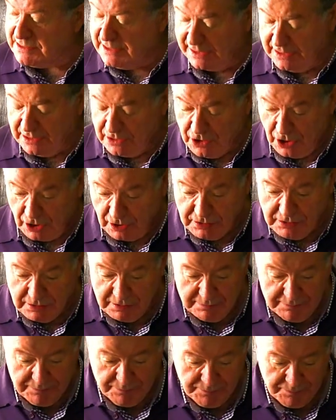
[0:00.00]
in God.
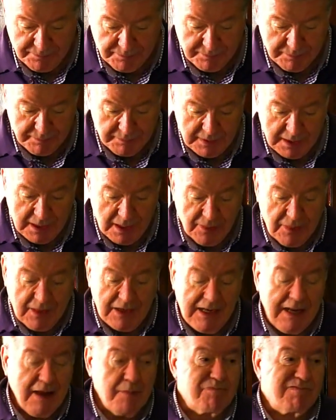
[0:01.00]
The
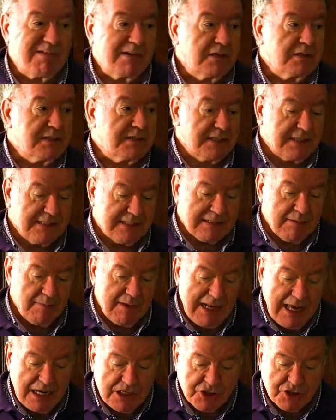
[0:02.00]
liberals and
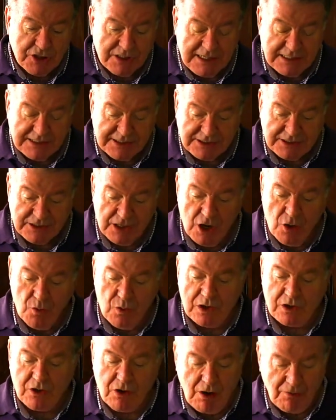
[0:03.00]
assimilationists
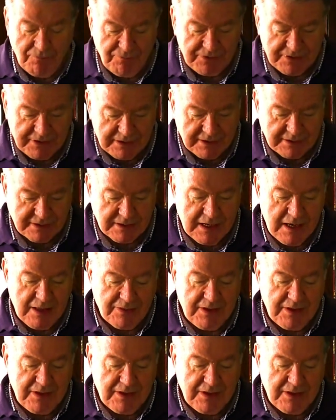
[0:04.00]
were confident